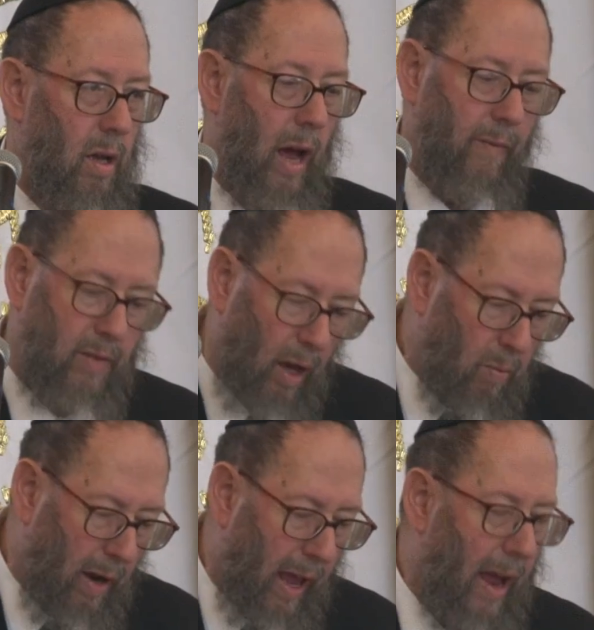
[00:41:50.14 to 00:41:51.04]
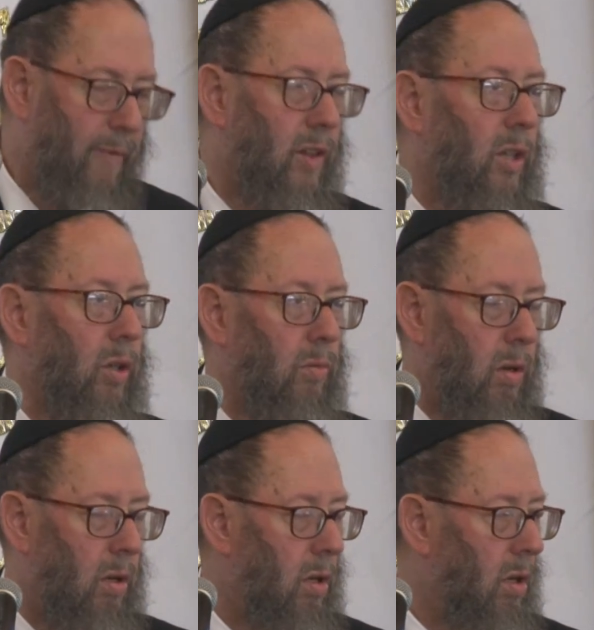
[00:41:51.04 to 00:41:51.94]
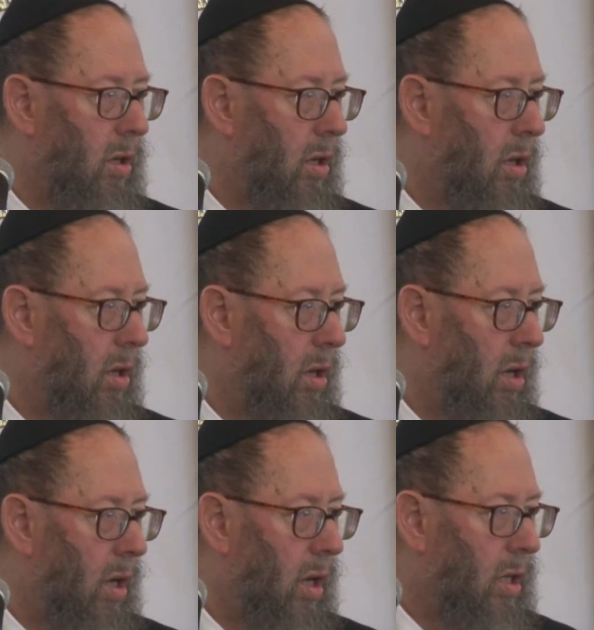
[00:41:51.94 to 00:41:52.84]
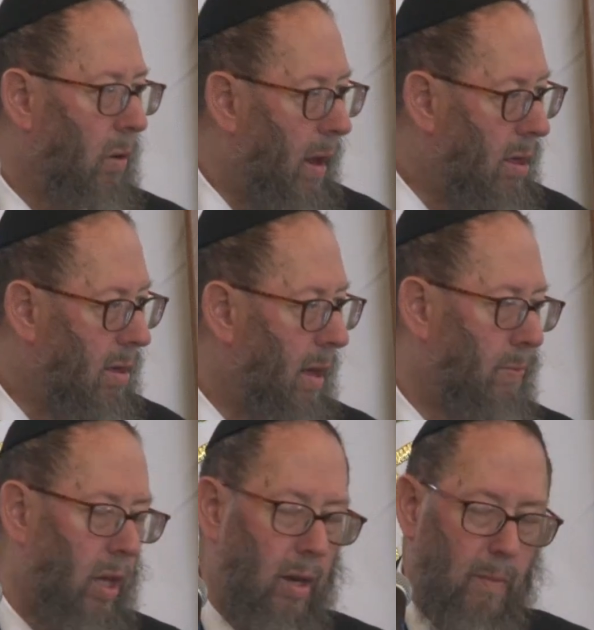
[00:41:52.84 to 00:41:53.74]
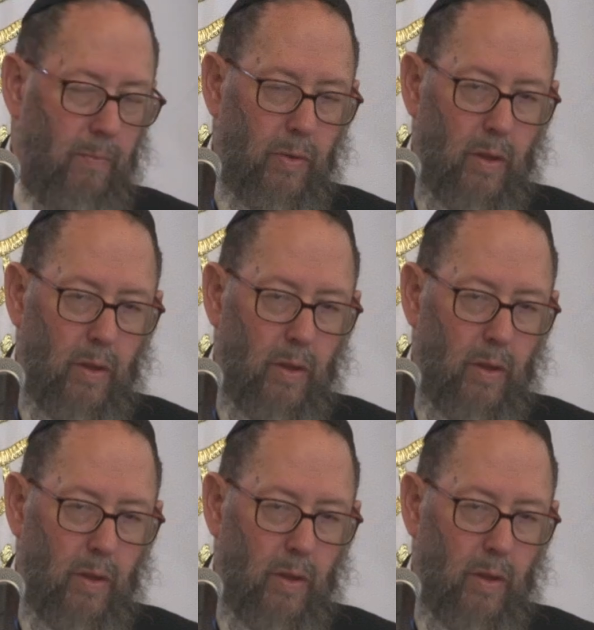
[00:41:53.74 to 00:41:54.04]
I've done what I have to do. The rest is up to him.